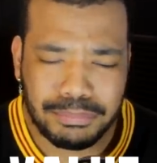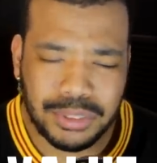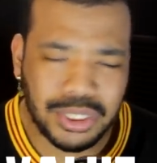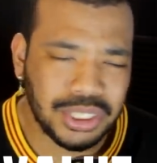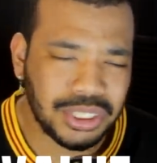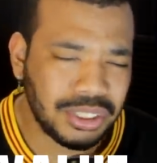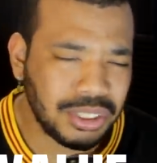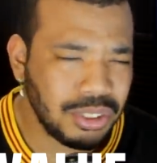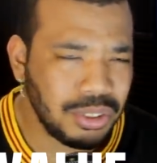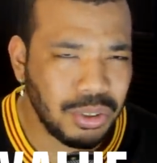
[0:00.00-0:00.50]

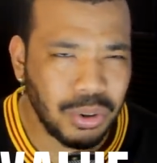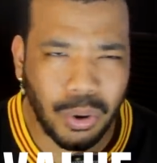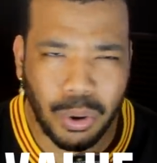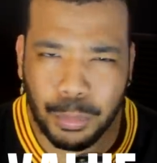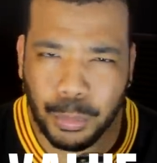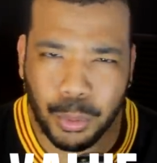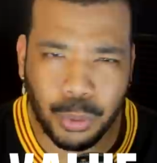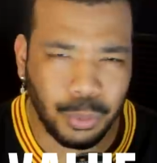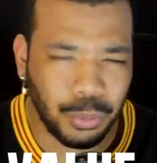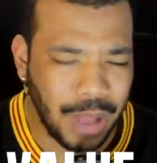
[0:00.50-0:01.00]
Just a
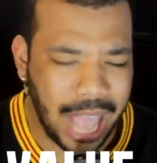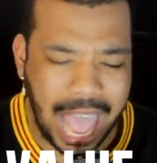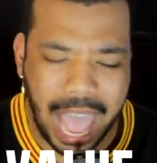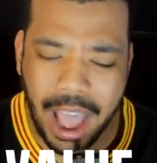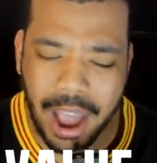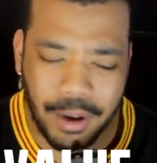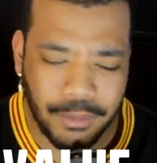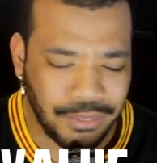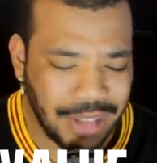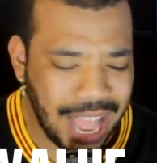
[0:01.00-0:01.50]
normal
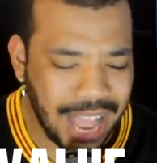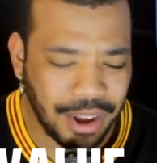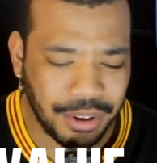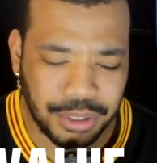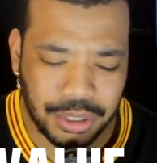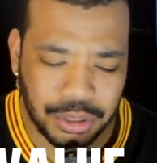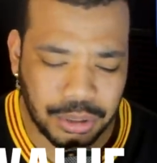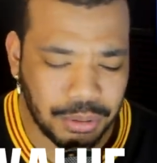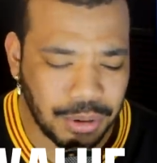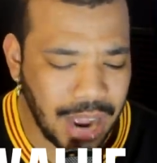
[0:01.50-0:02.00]

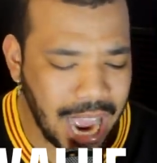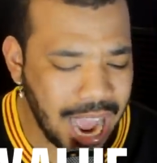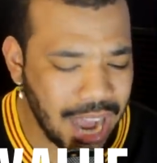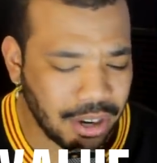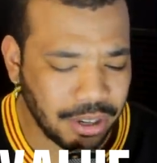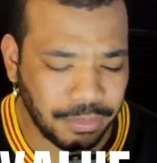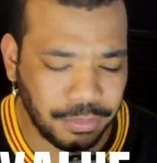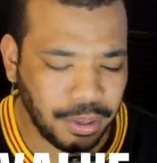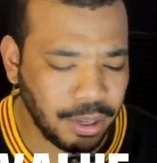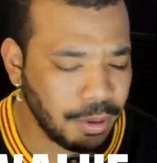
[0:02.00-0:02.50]
value
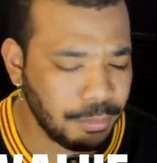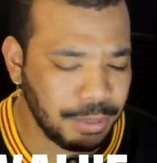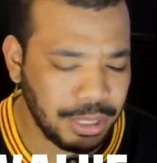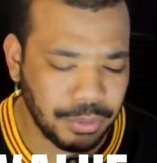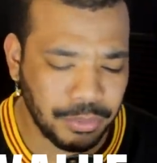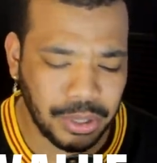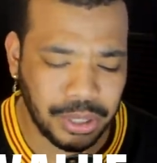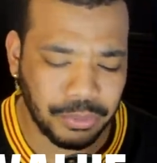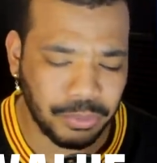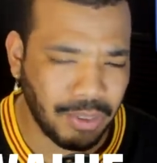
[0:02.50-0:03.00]
out of him.
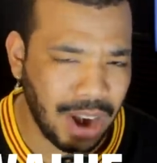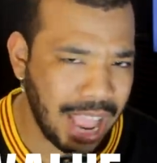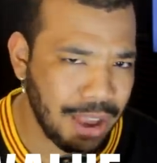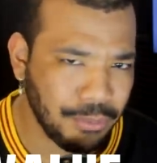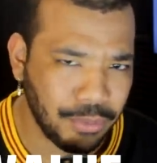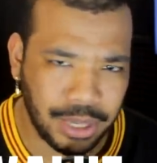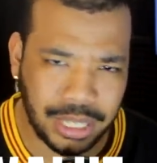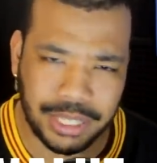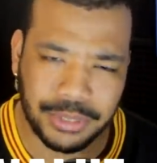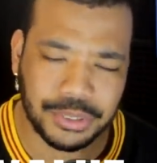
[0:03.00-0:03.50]
He went
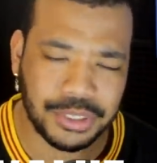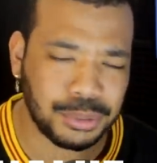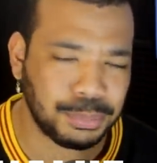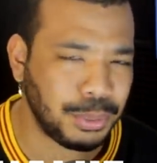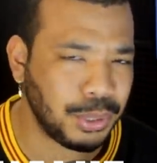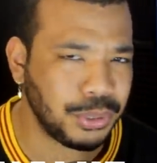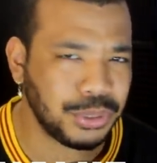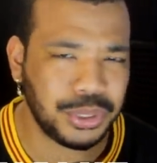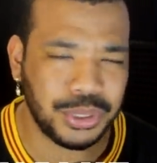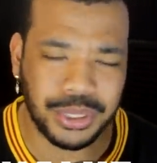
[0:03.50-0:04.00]
right where he was
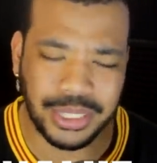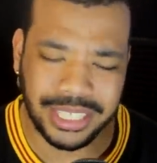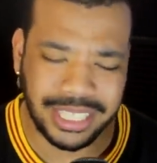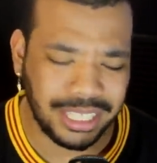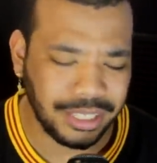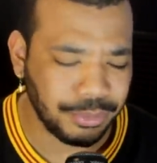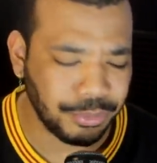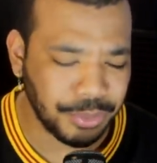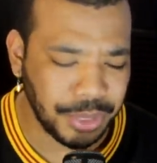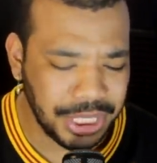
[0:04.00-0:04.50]
supposed to. You
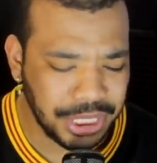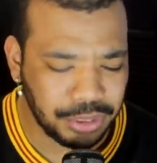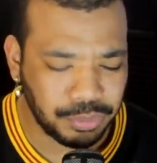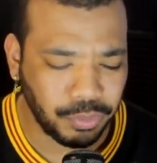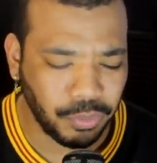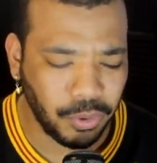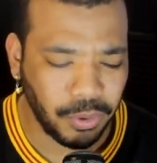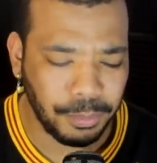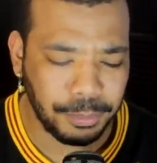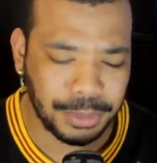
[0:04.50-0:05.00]
didn't reach
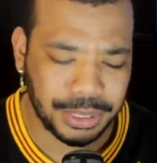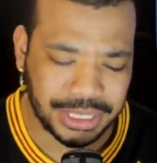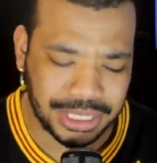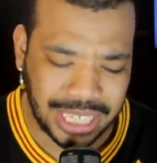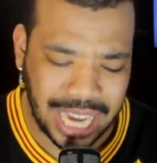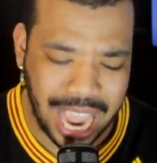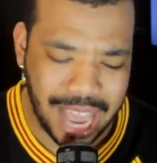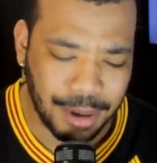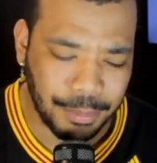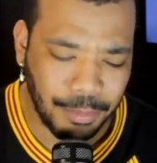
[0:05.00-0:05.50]
for him, but
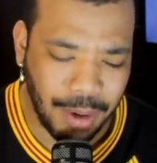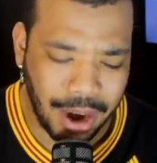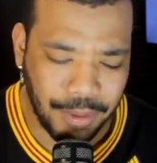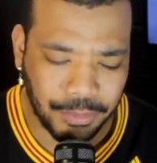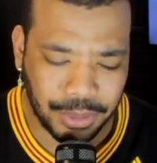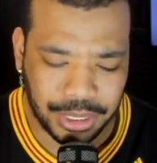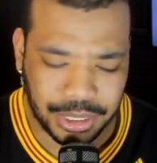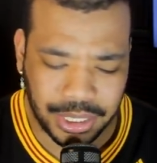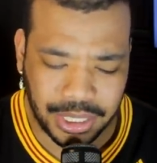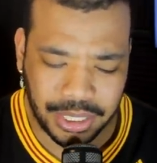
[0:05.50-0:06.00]
you got him right
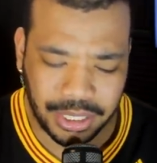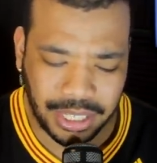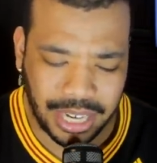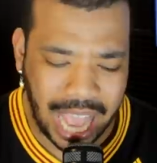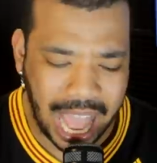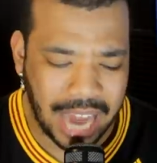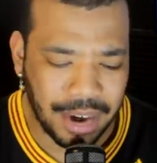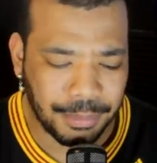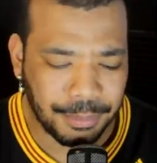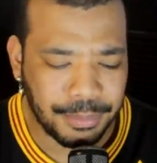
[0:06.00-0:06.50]
where you could
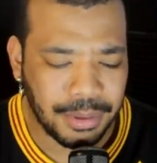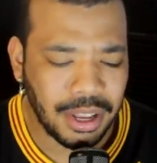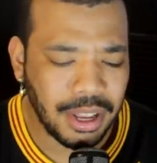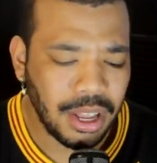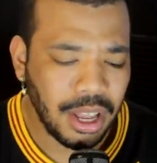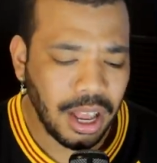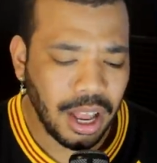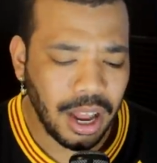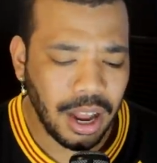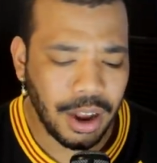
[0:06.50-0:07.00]
got him.
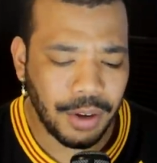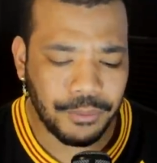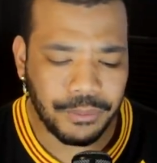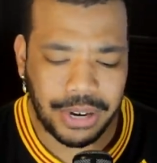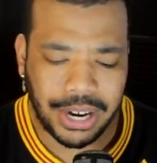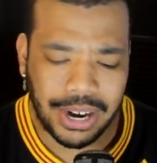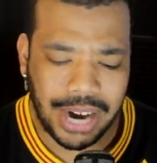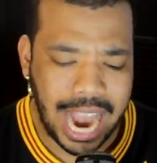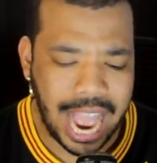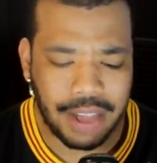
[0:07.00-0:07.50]

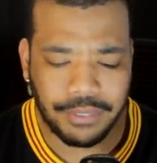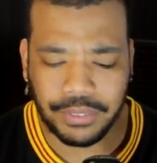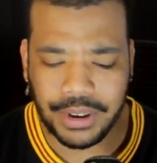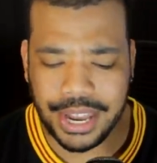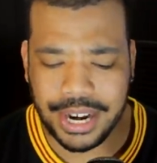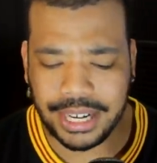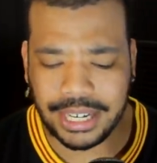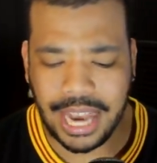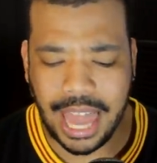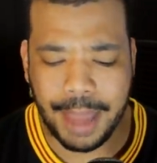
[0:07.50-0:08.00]
Very
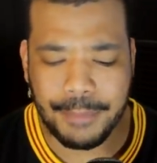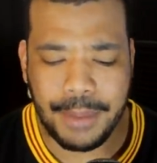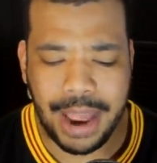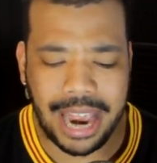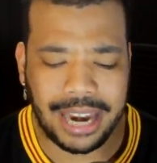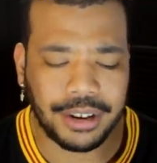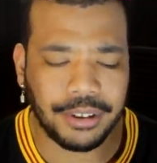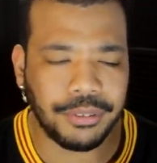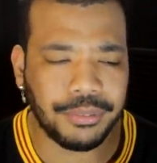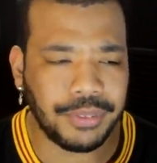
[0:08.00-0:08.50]
athletic
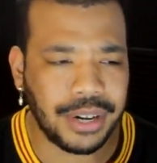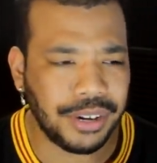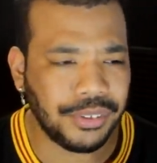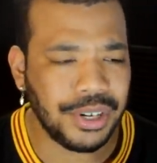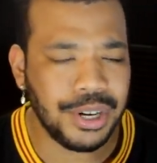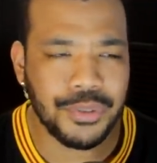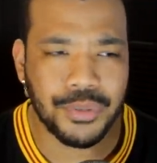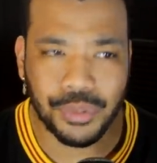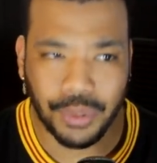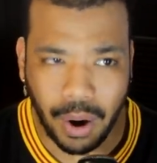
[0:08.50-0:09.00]
linebacker,
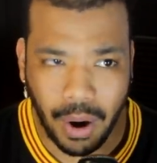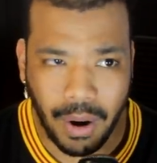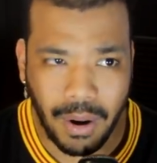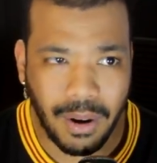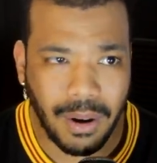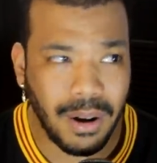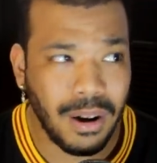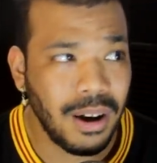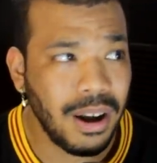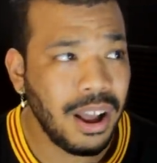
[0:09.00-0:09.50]
very
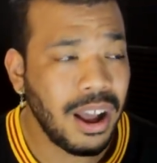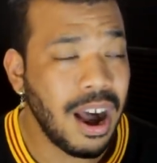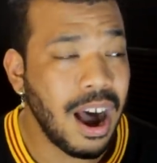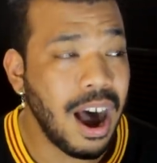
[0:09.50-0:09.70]
raw